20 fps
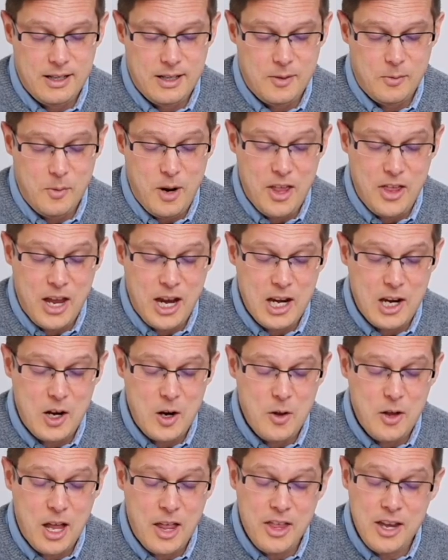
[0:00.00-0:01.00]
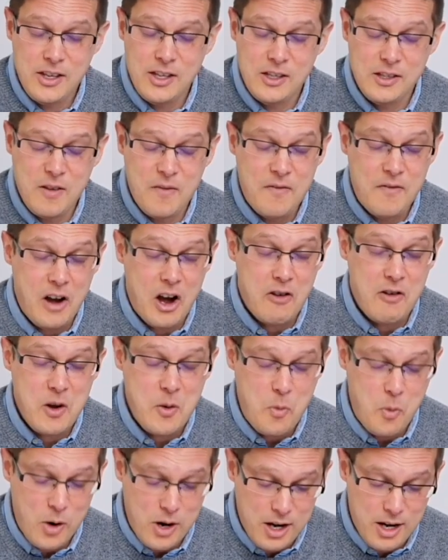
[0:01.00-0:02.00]
We thank you that this is the very
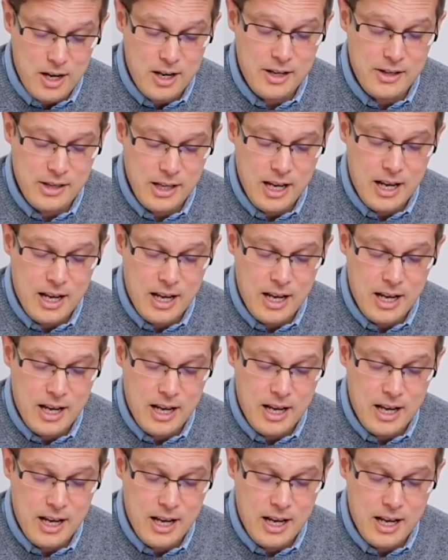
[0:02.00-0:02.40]
word